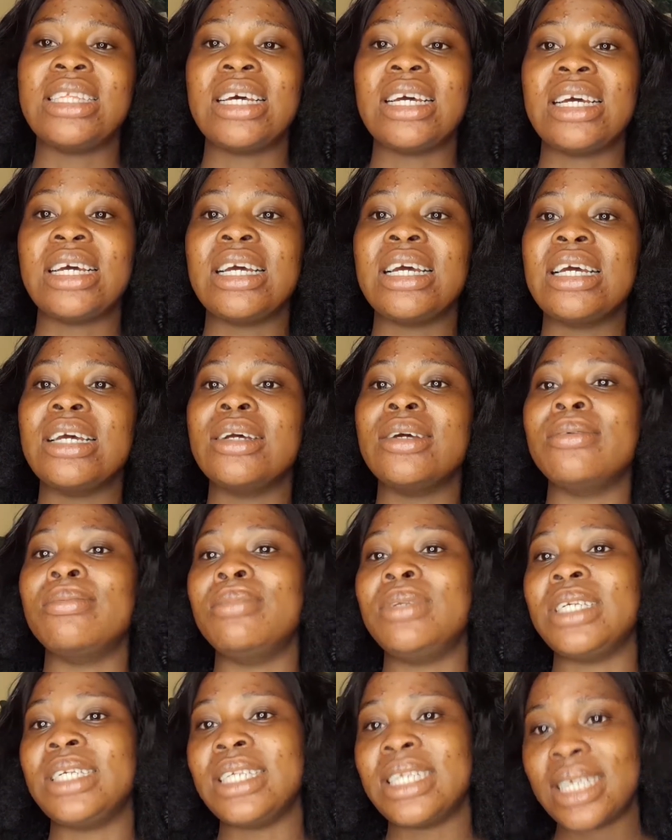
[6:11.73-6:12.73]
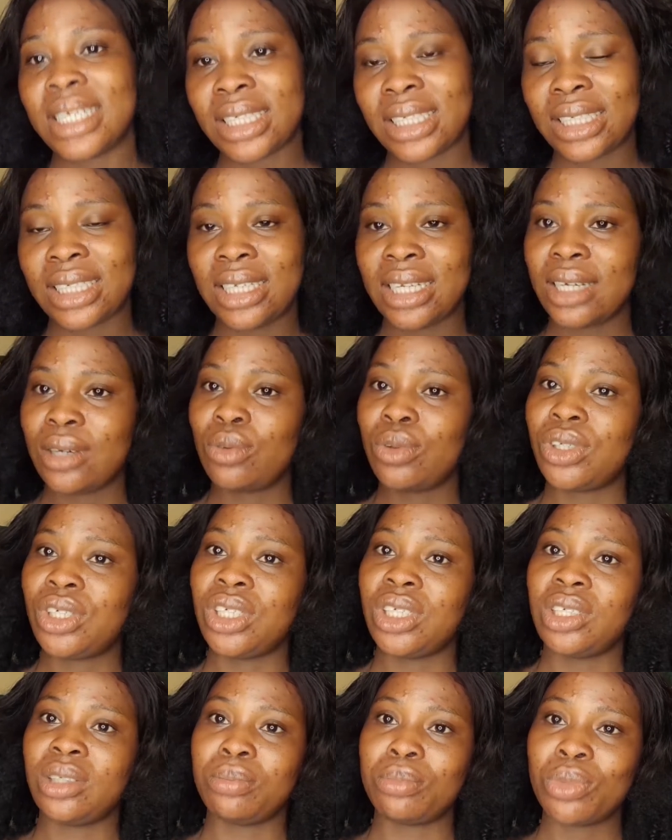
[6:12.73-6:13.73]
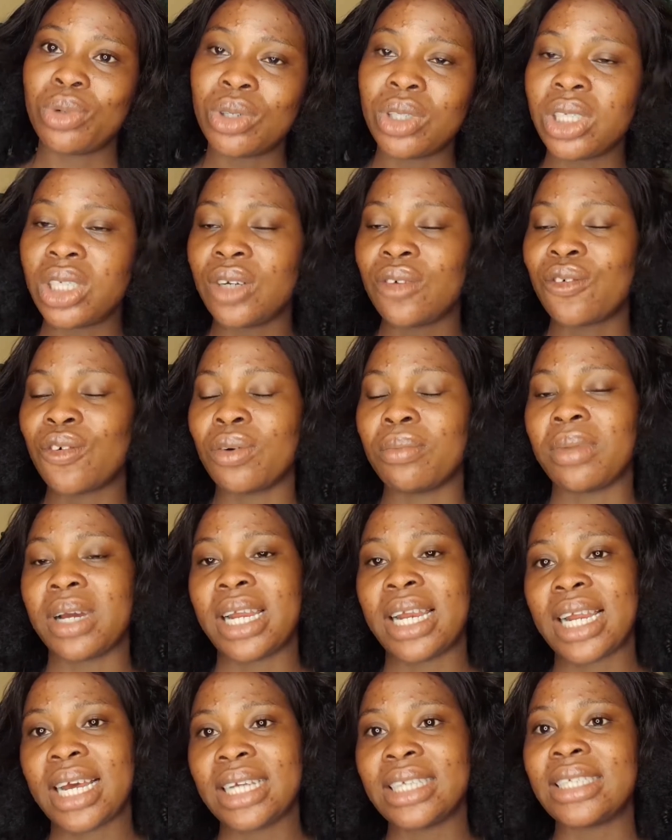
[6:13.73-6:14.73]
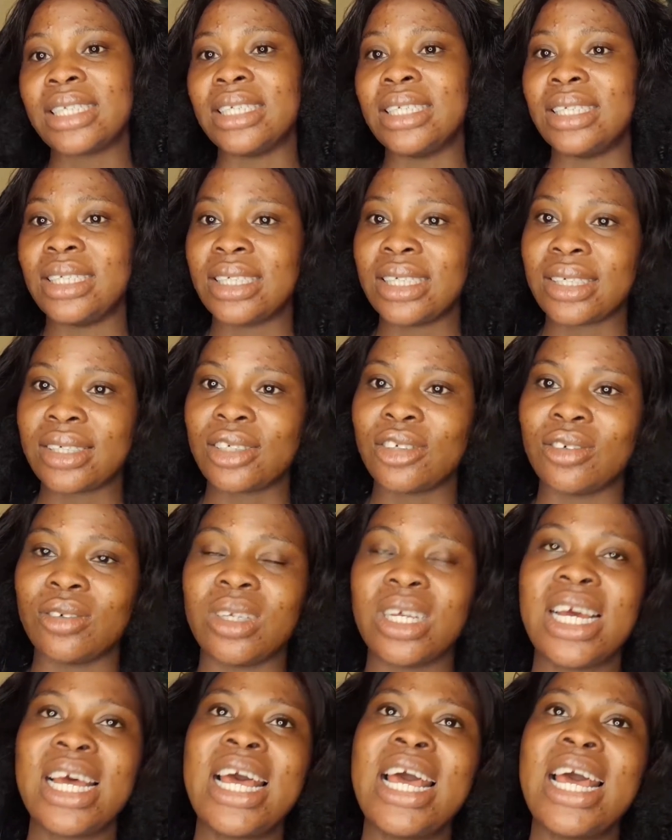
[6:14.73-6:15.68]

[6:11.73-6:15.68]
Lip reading: the next day, which is Monday, for my last injection.